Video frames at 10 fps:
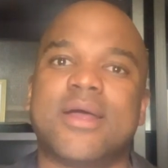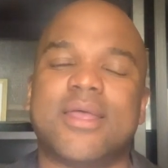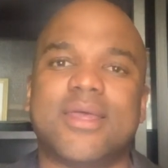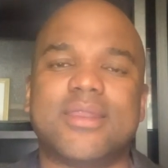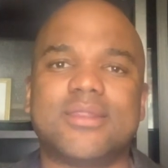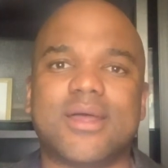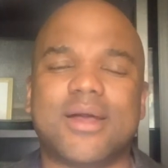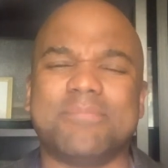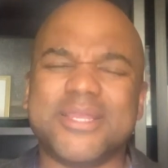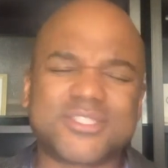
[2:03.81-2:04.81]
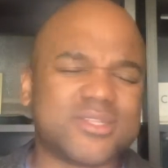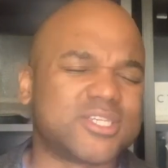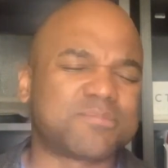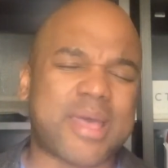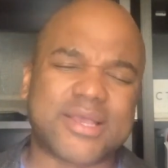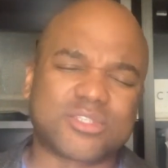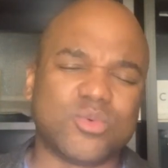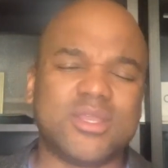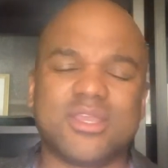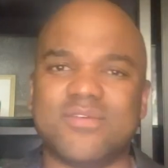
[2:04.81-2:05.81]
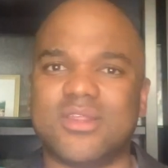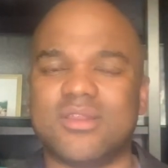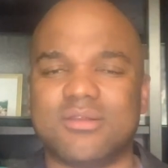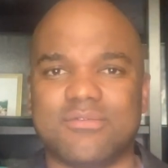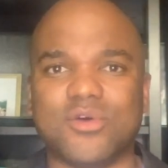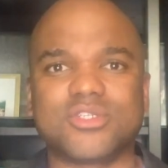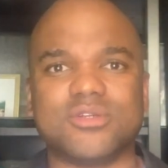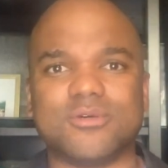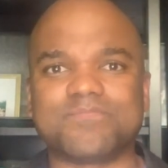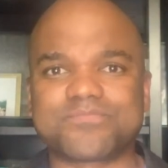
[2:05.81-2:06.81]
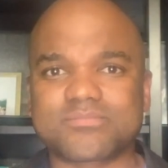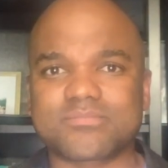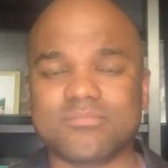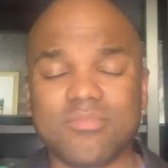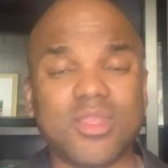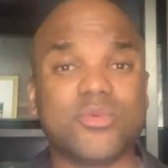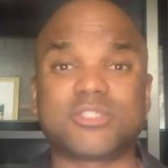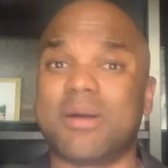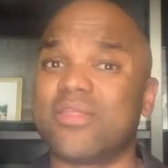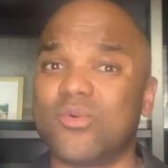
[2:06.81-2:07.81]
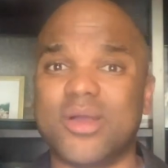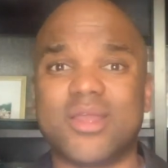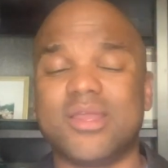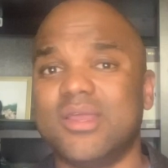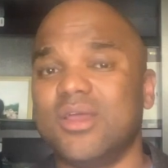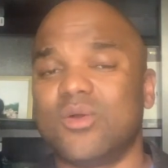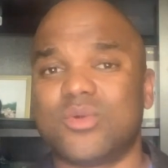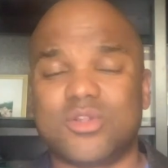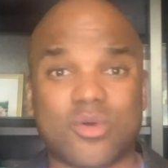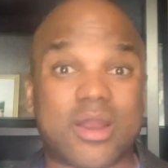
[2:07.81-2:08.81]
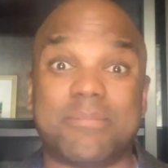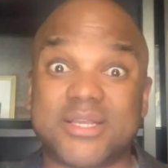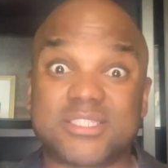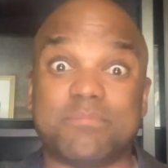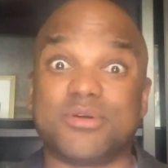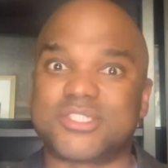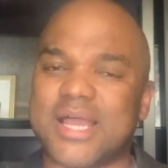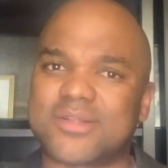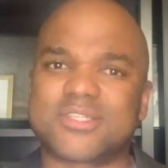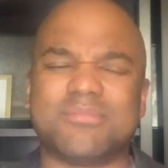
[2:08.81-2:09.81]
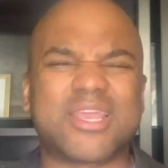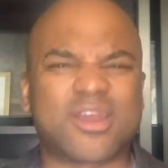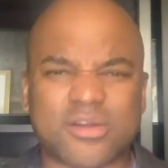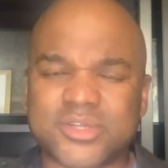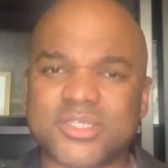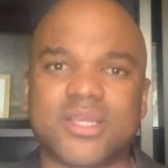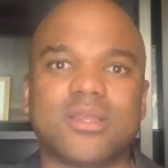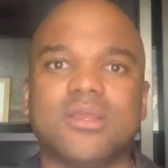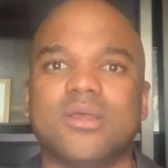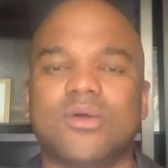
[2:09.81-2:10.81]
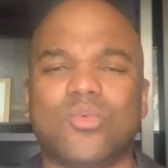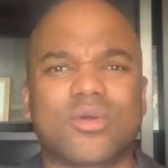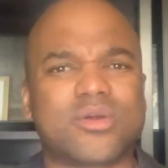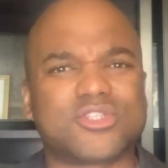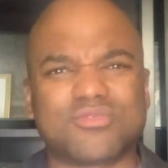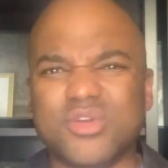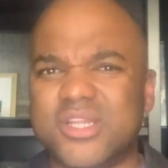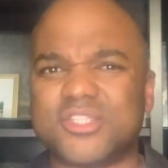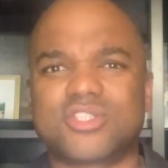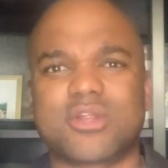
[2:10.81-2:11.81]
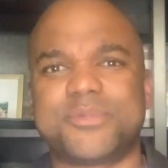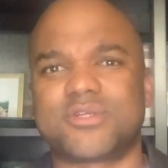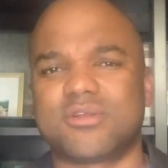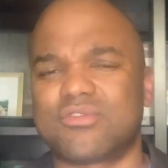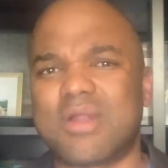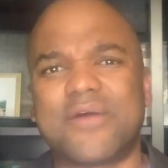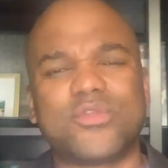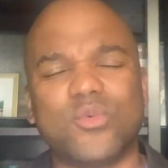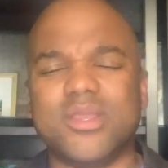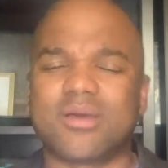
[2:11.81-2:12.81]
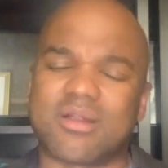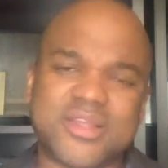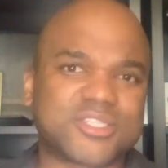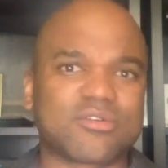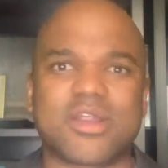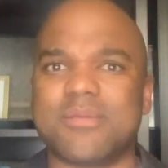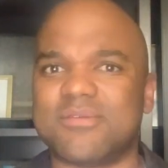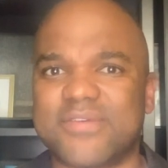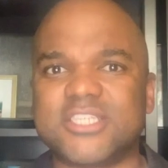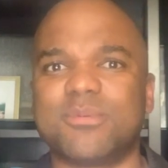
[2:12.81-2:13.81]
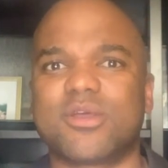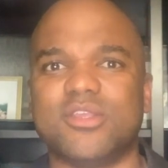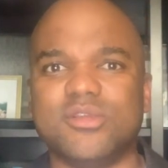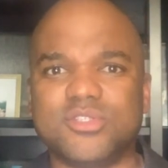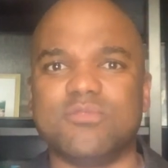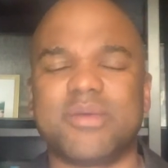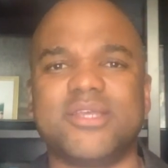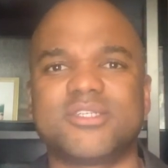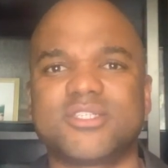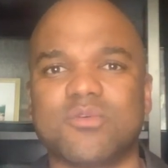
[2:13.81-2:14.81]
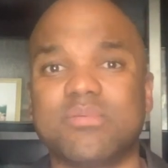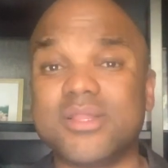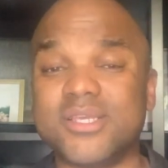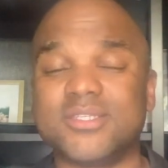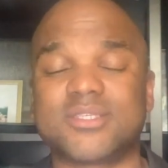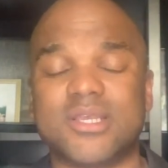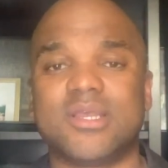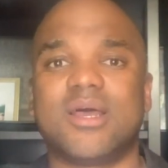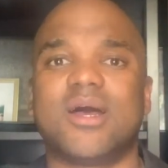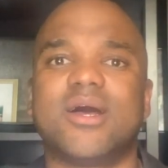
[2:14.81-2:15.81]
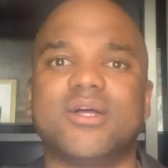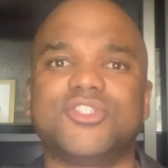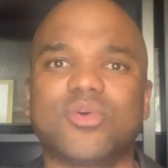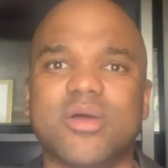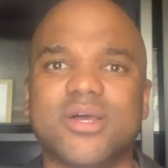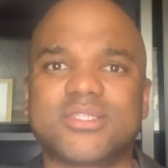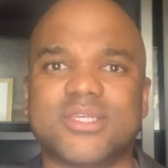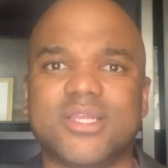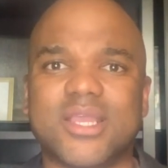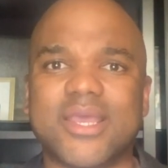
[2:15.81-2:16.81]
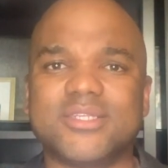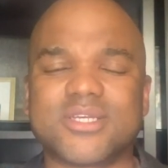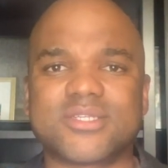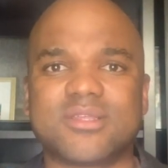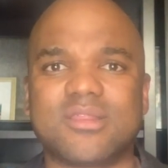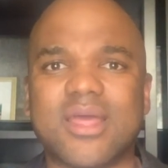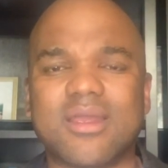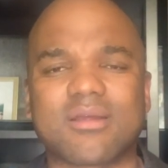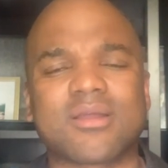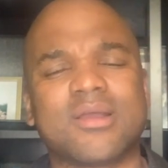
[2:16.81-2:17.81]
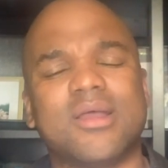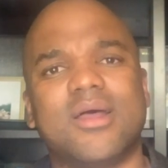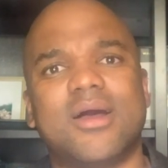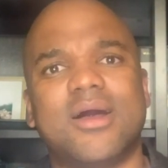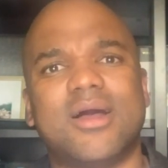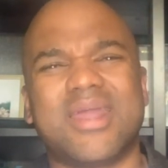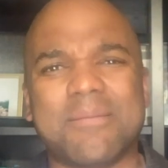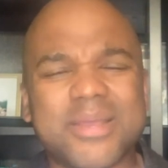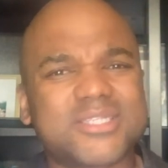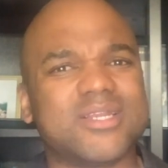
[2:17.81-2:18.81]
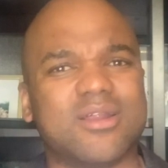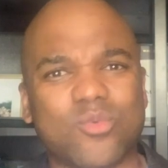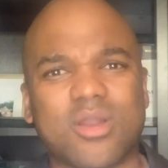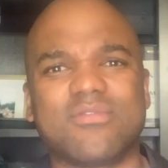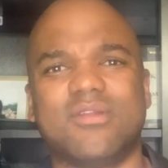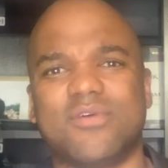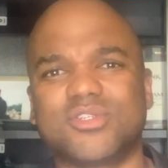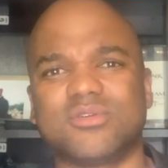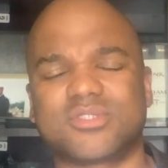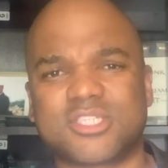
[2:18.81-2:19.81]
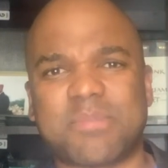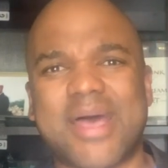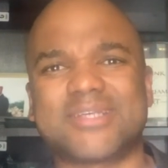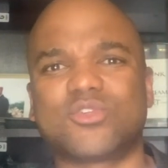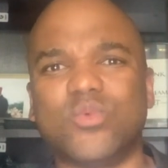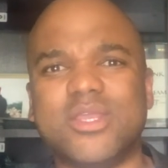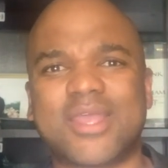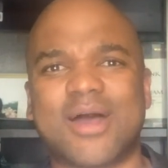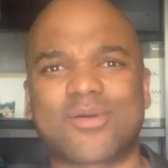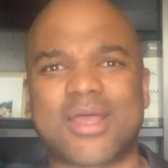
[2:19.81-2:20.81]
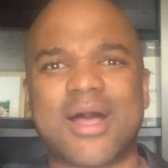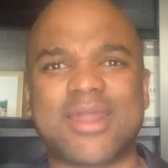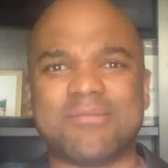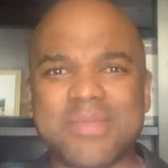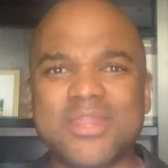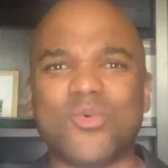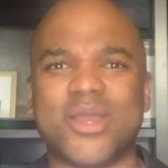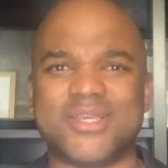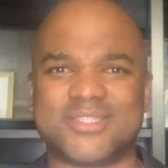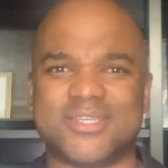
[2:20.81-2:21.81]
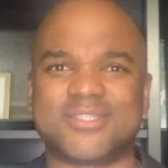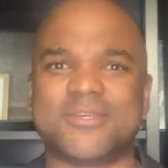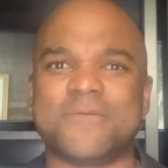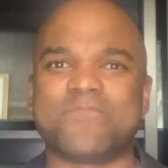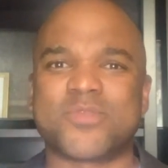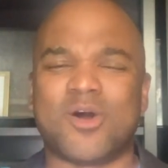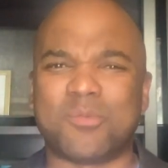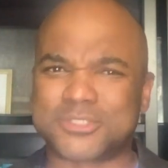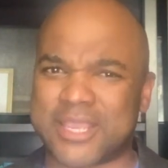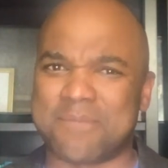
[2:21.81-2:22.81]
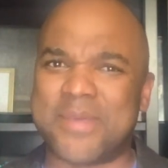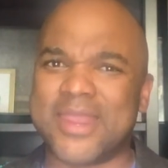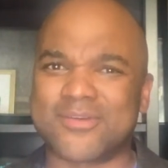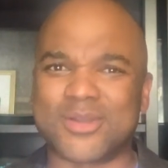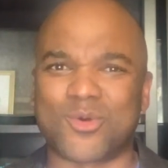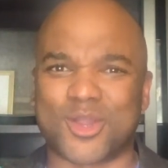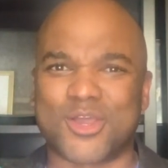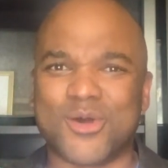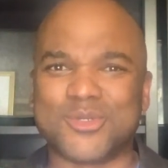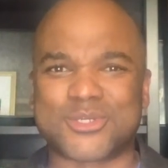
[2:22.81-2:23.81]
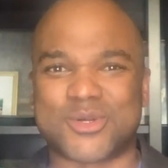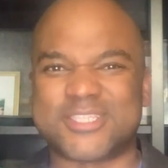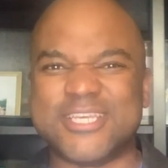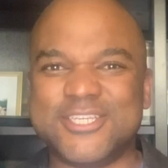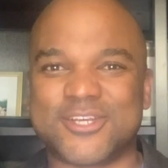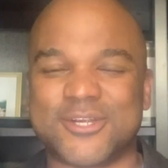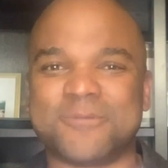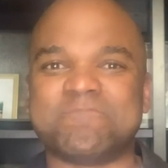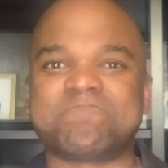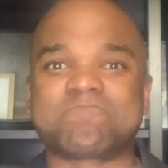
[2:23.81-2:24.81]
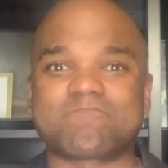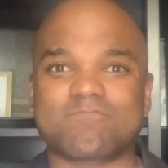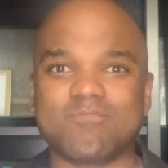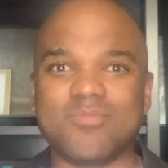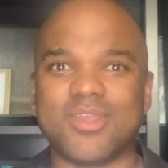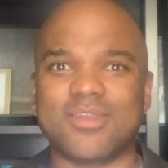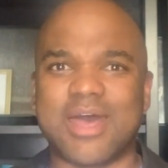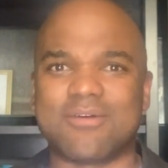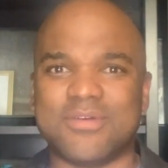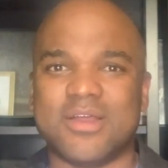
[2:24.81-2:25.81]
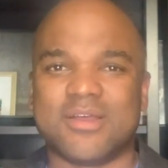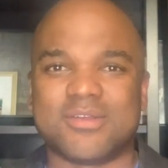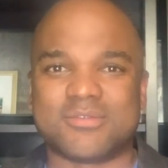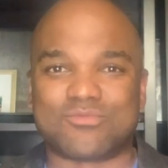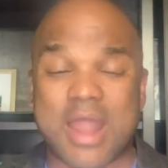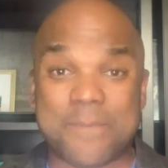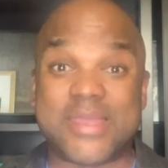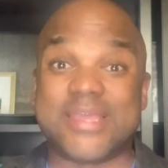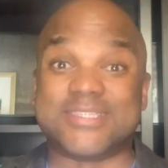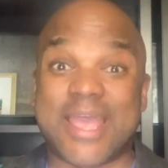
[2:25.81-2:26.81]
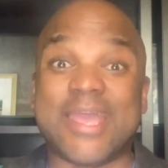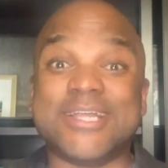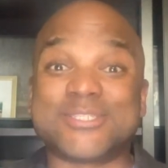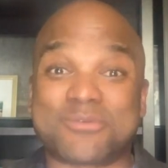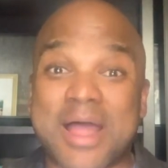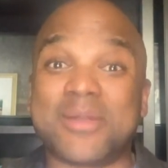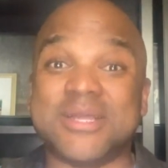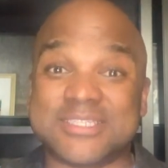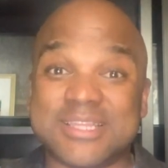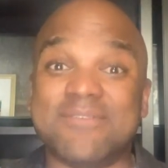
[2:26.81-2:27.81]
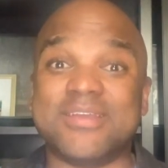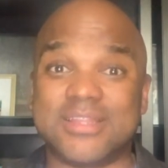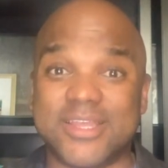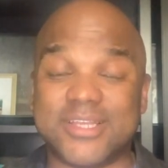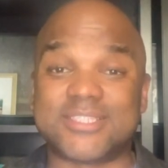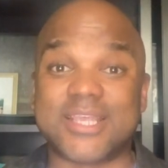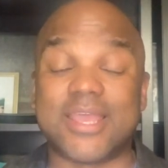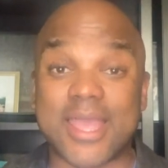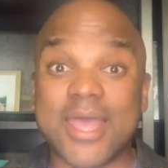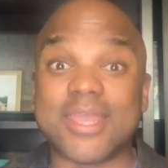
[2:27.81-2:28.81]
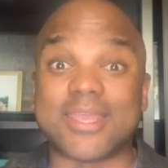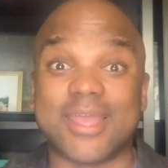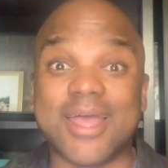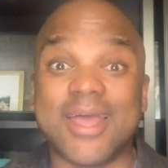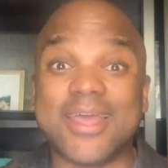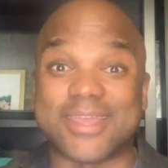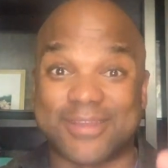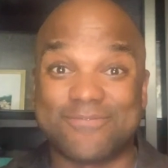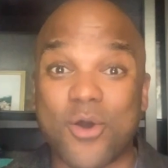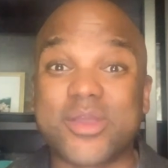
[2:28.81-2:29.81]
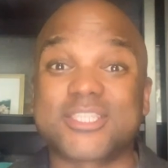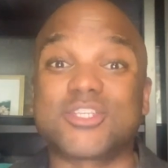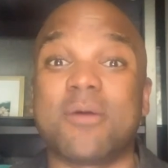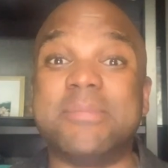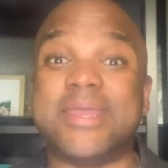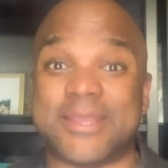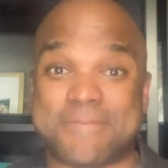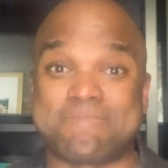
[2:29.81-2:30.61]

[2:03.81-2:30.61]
And I mentioned this past week, even in a devotional, which, by the way, we're doing our best to push out some encouraging words rooted in scripture throughout the week on our Instagram and Facebook and YouTube pages. So please uh, join us and engage us there. Uh, and I mentioned on one of the devotionals this past week how God, in many ways, is almost like a parent or a coach or a teacher, kind of wrapping his hands around us lovingly and saying, hey, hey, hey, focus on me.